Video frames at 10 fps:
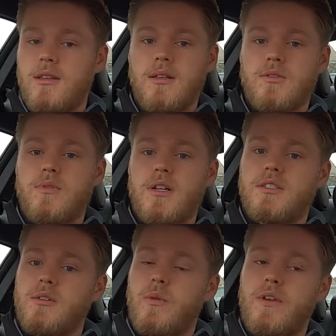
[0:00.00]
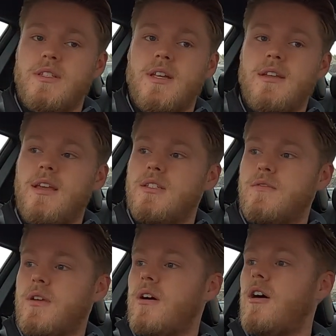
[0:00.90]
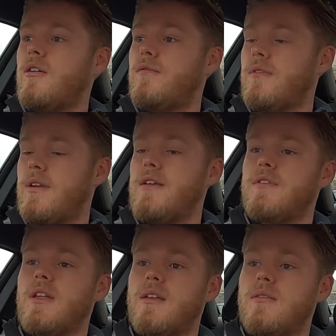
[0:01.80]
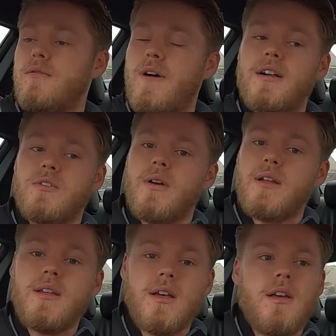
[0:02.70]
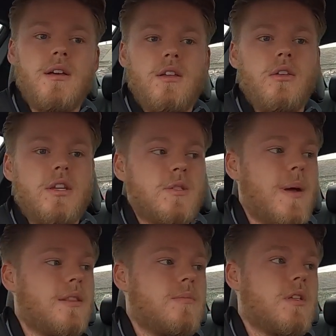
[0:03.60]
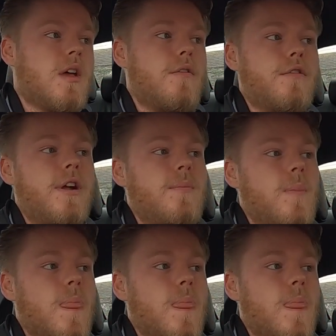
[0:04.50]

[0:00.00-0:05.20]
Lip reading: that's rusted within 10 years of the car leaving the factory, you'd expect them to cover it.